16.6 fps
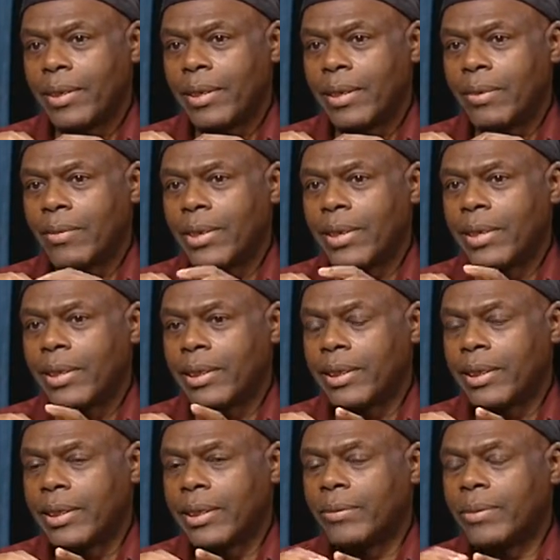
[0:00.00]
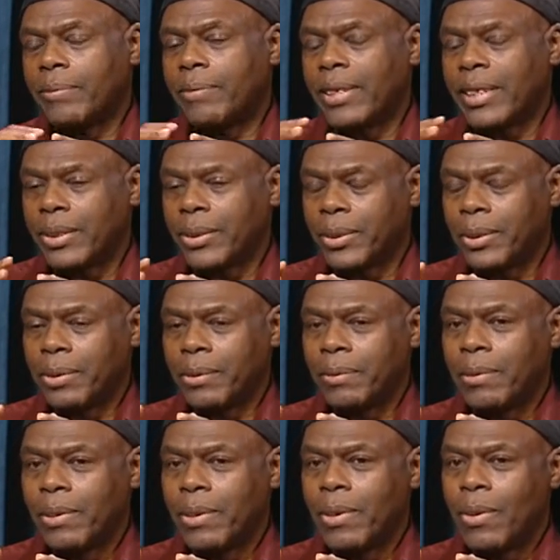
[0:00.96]
realistic reflection
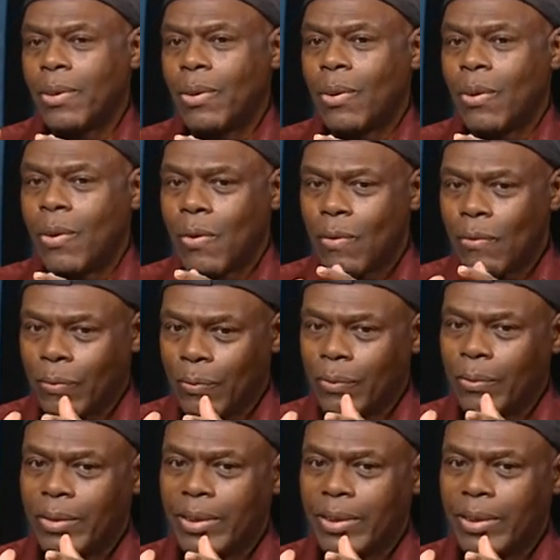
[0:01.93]
of